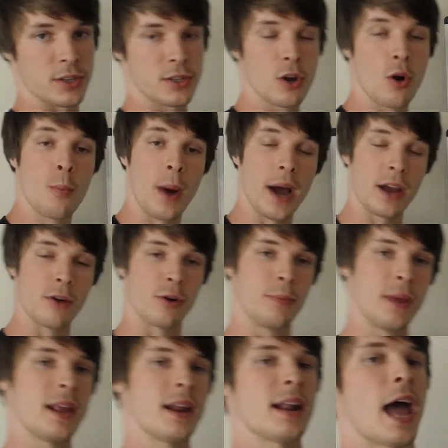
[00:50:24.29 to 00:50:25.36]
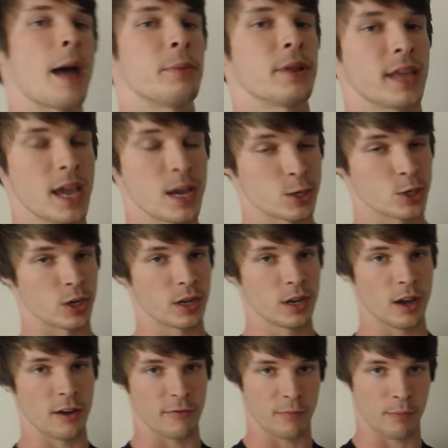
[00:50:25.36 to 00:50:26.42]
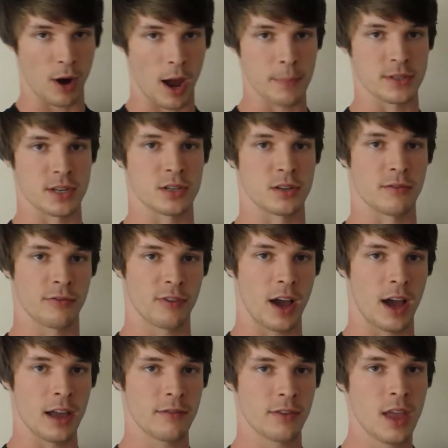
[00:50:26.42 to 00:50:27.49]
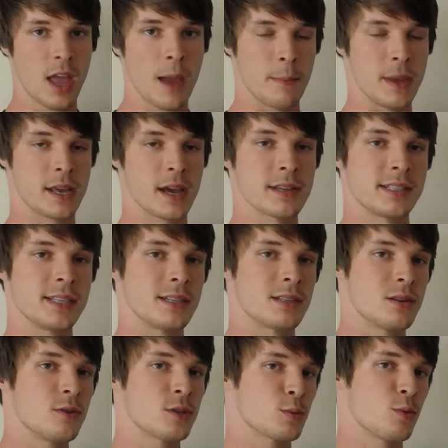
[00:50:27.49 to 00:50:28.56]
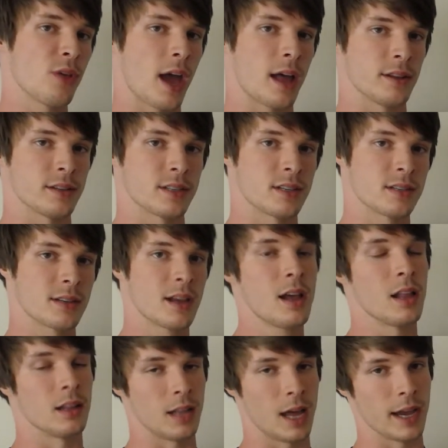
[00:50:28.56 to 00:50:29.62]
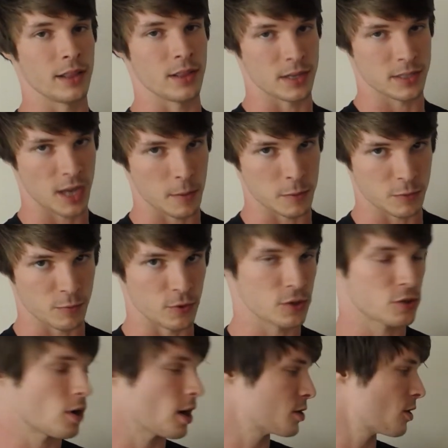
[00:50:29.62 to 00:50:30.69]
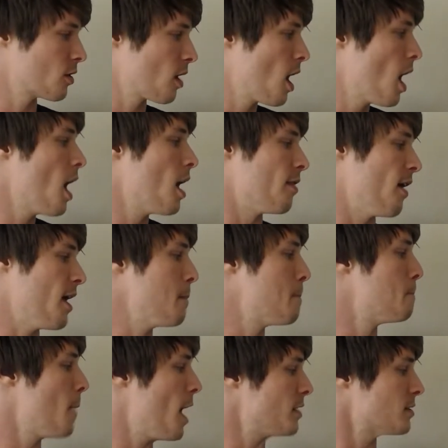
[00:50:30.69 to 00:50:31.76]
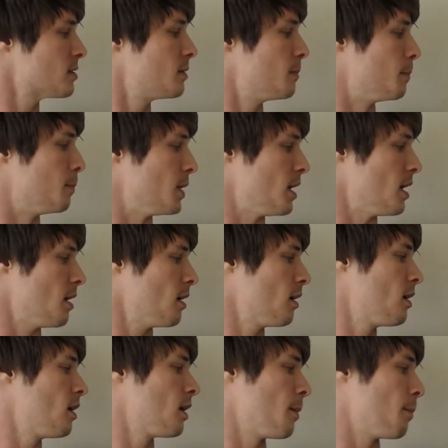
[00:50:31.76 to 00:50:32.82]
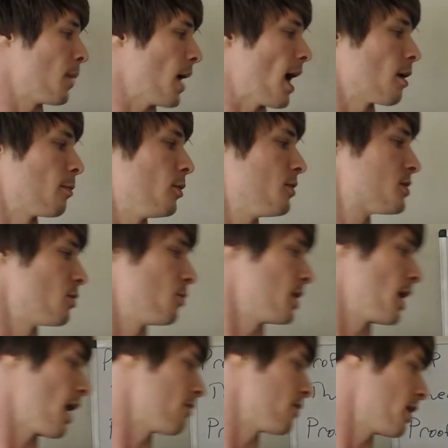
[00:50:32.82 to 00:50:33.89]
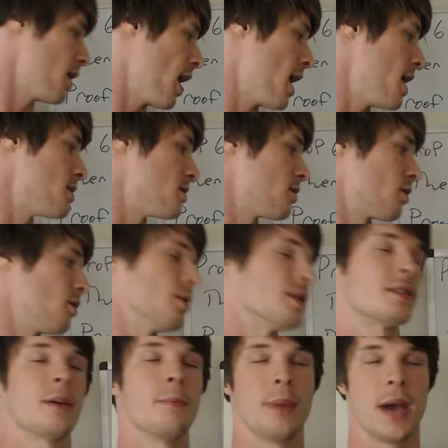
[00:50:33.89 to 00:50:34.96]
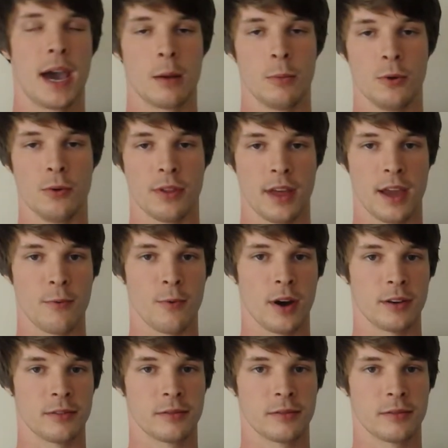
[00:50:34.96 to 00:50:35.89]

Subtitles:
So by a repeated application of proposition 5, because these two smooth atlases lie in the same smooth structure, they must be compatible. So we have that A0 is compatible with A1.